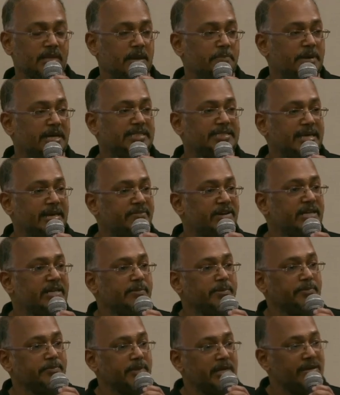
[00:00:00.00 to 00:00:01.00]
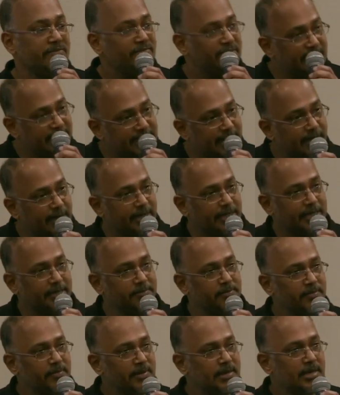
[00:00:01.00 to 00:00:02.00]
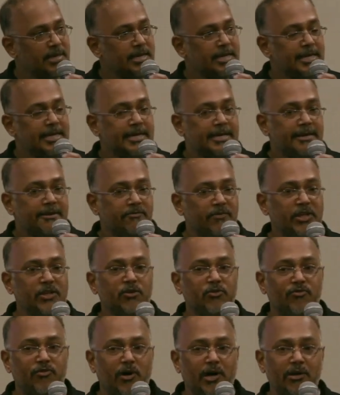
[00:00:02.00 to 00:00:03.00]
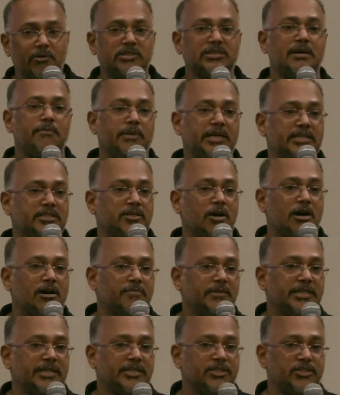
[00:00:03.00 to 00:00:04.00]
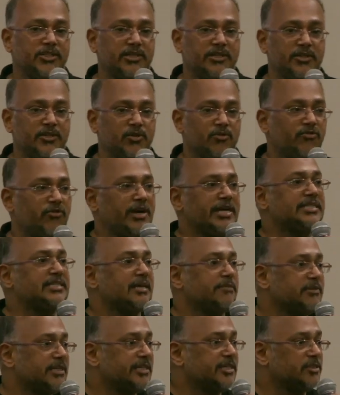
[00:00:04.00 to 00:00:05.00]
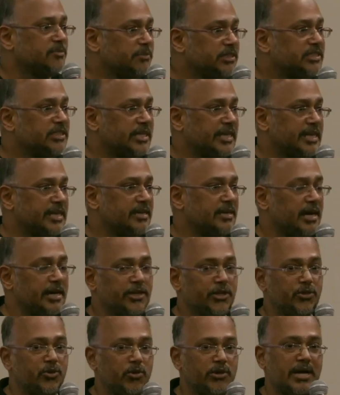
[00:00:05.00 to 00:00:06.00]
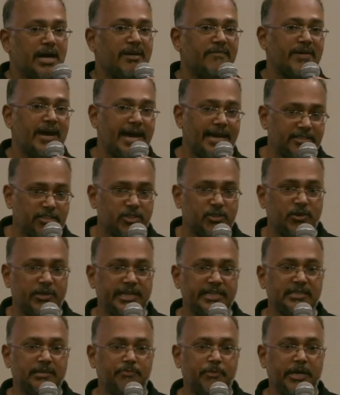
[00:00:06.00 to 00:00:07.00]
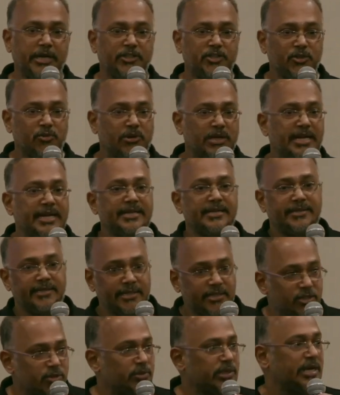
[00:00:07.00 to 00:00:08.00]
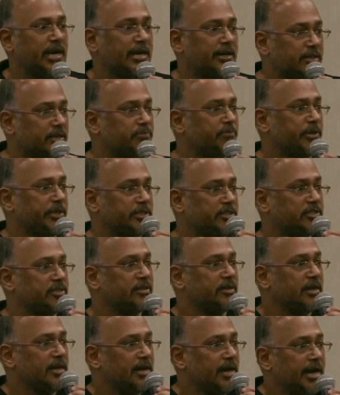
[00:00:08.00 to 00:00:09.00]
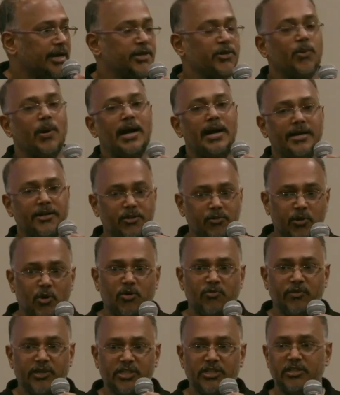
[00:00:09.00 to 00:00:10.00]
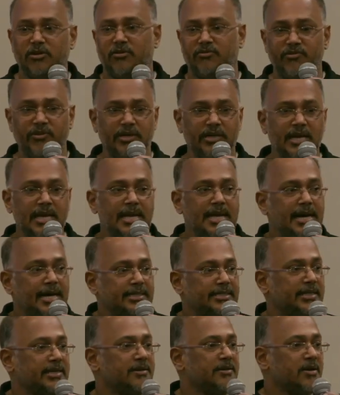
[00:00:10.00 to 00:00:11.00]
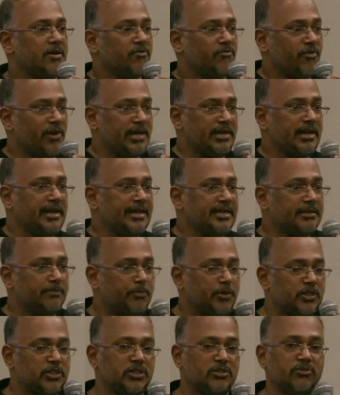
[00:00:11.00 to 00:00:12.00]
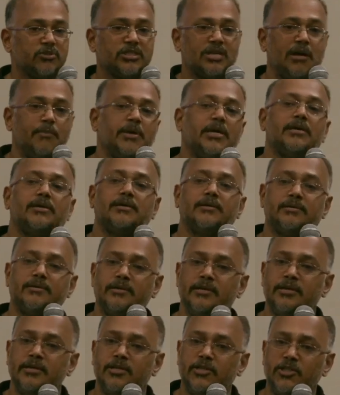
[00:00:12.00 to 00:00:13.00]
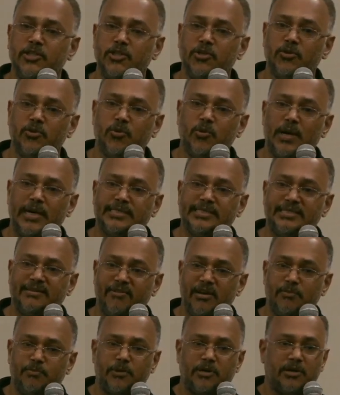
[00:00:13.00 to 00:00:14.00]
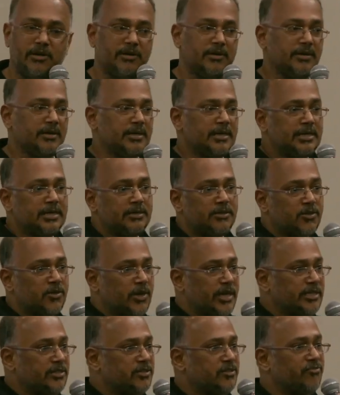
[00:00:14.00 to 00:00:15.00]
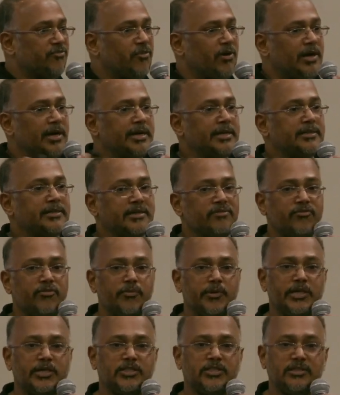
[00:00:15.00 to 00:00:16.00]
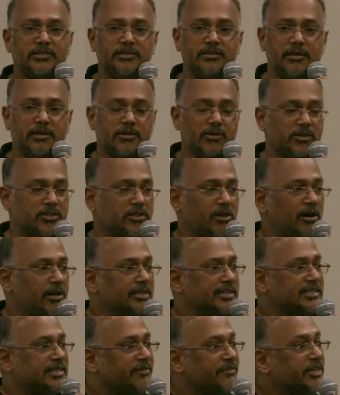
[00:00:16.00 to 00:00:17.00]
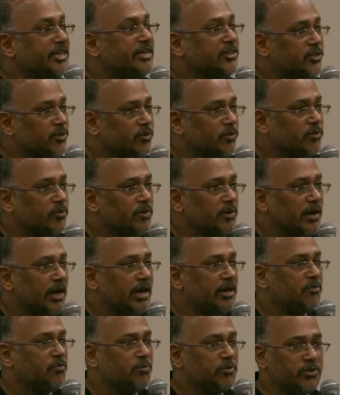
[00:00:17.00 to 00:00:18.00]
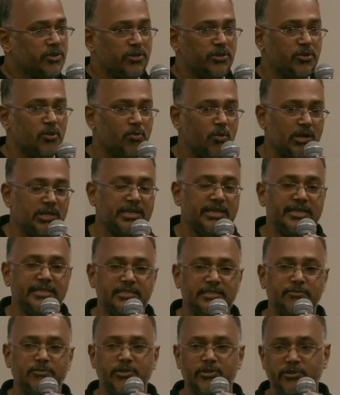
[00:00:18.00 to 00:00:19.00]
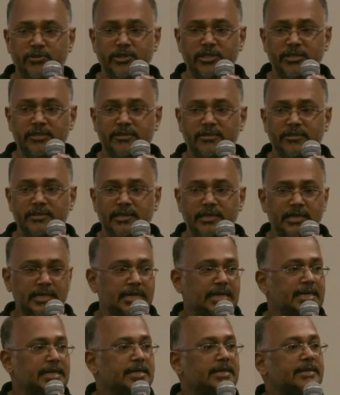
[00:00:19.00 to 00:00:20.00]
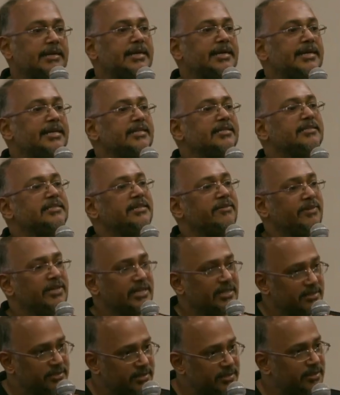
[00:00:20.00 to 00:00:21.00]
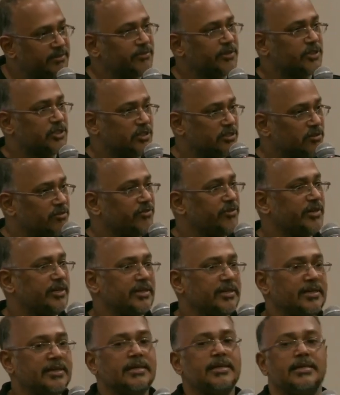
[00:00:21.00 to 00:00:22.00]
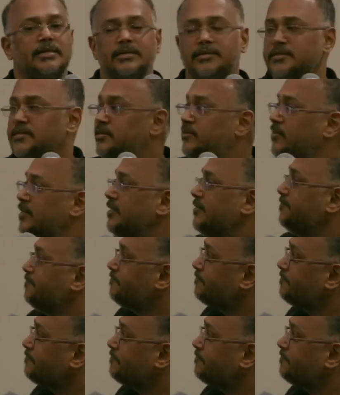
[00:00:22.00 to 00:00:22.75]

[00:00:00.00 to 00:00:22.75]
Because every time when you follow somebody's documentation, you find something is missing and you don't have access to edit the page, you create a turn to another page and you add your own version of it. And then finally the person who's coming new as a developer tries to find the information across all the 72, and do you know what he ends up doing? Creating the 73rd version of it, right?